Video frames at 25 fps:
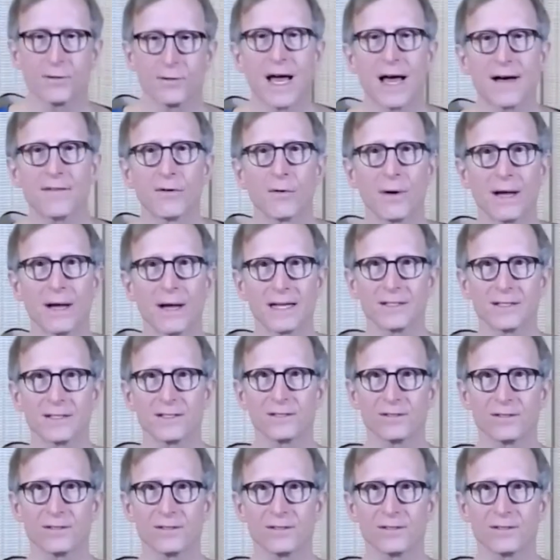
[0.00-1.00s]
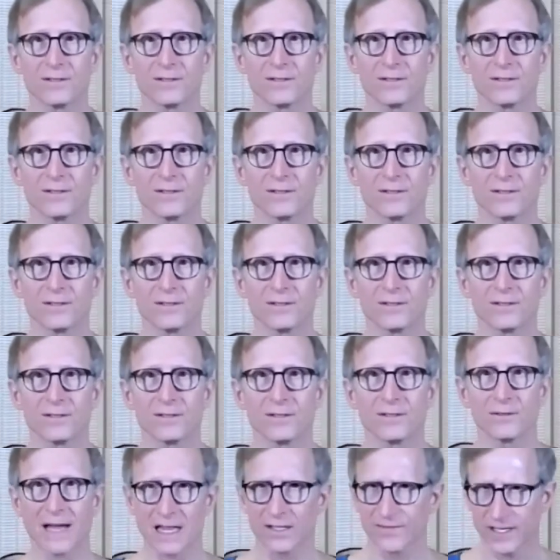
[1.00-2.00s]
a way to elevate your hips,
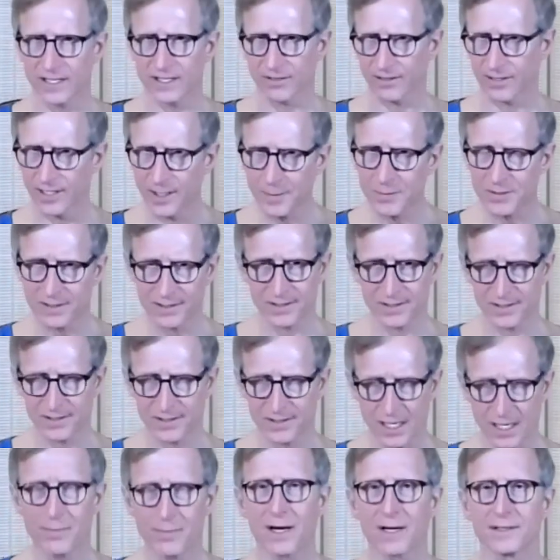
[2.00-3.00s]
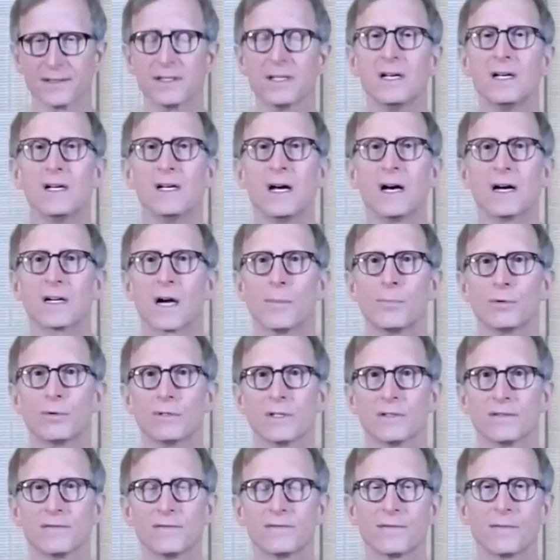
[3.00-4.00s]
just sit up on a couple of
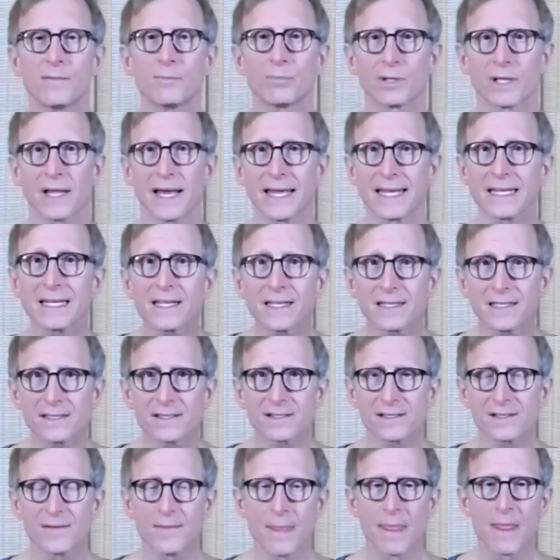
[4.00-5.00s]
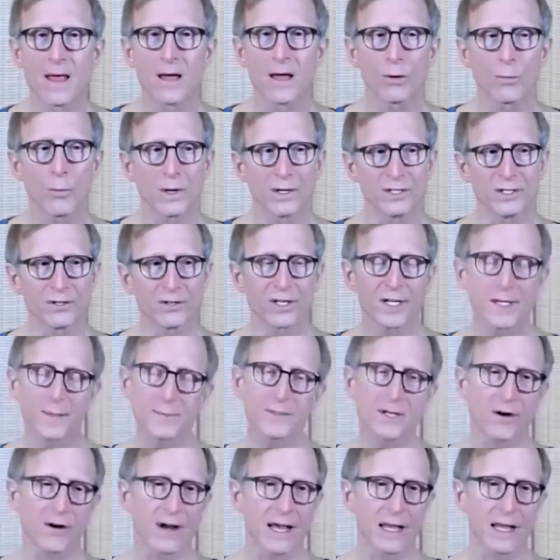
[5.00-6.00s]
blankets, when your hips
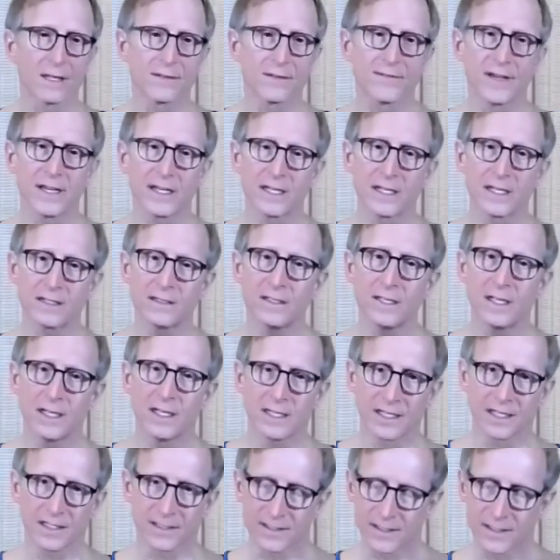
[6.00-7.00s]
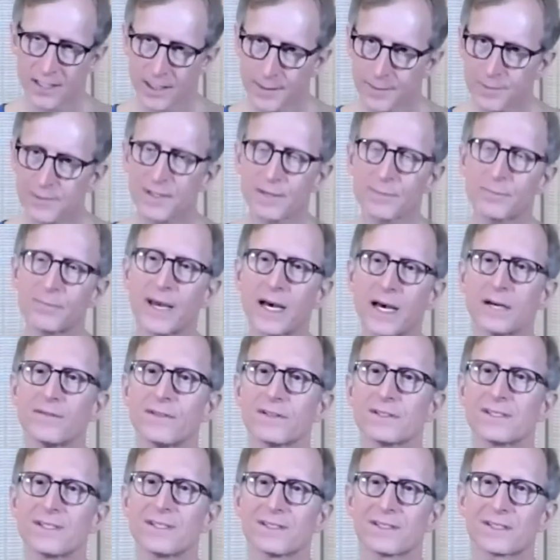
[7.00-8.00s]
are elevated, it tips the
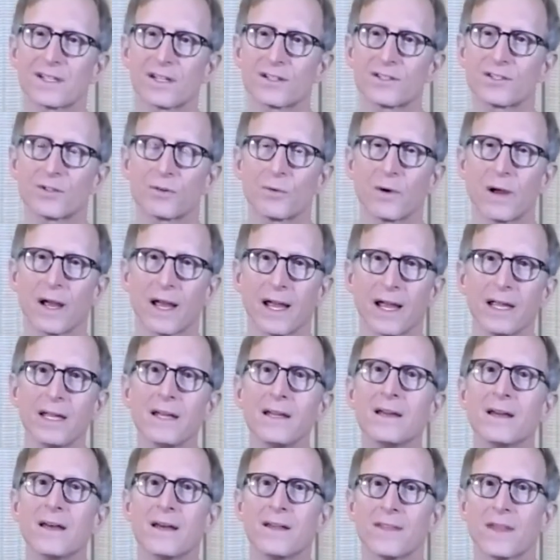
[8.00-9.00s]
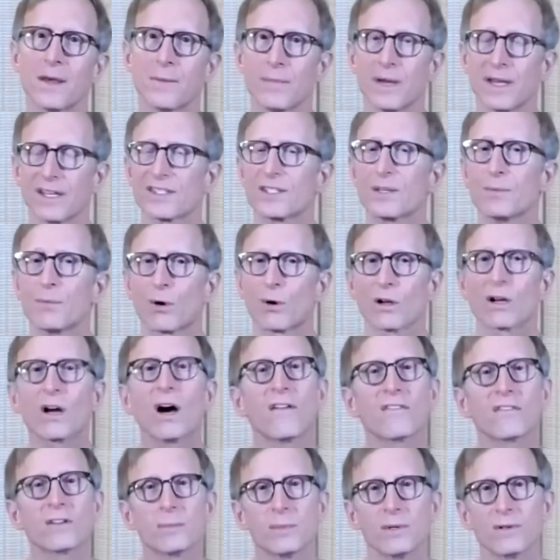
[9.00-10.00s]
pelvis in such a way that makes it more
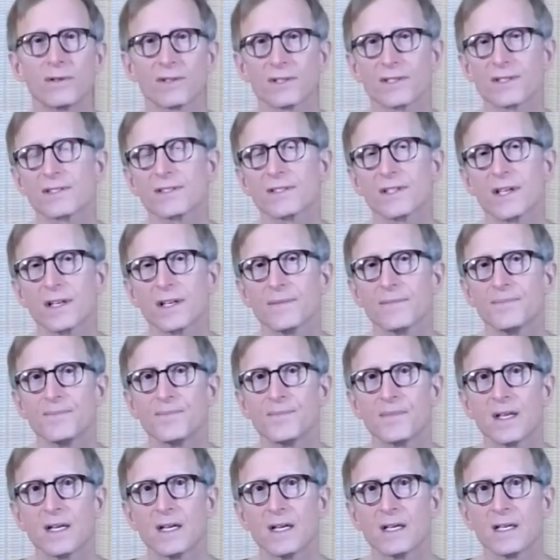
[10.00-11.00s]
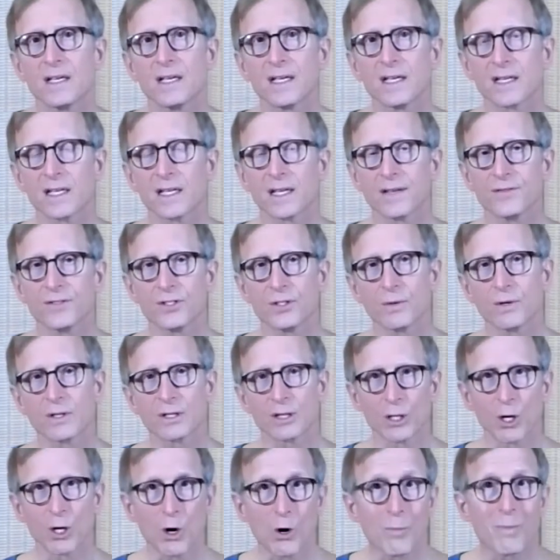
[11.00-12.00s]
comfortable to sit. It gives you a
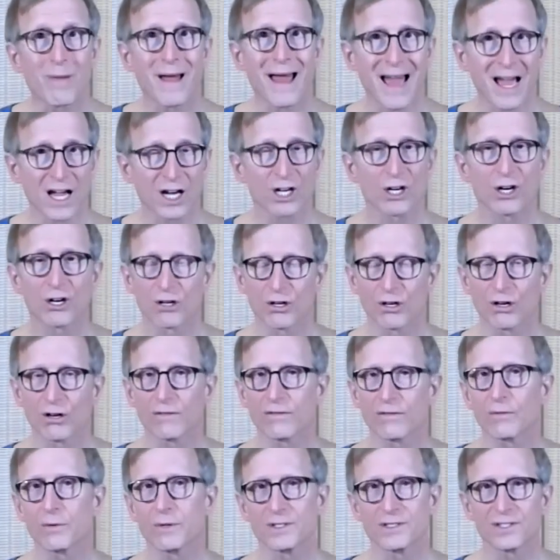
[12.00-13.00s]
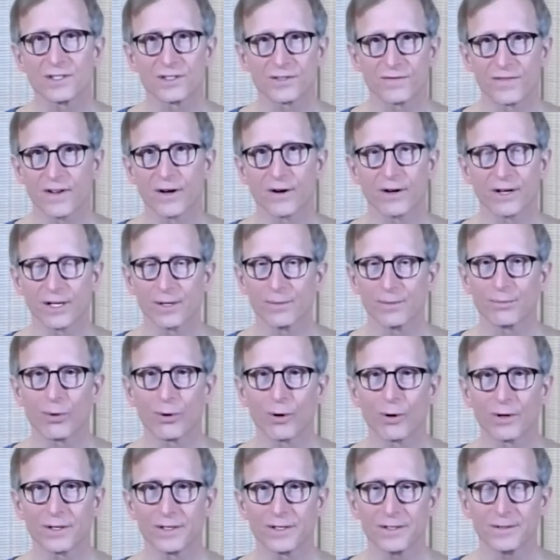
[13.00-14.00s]
low back curve, which is very
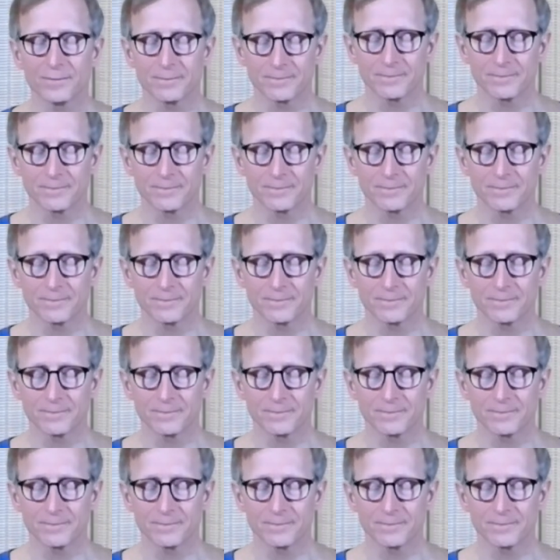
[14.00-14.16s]
important.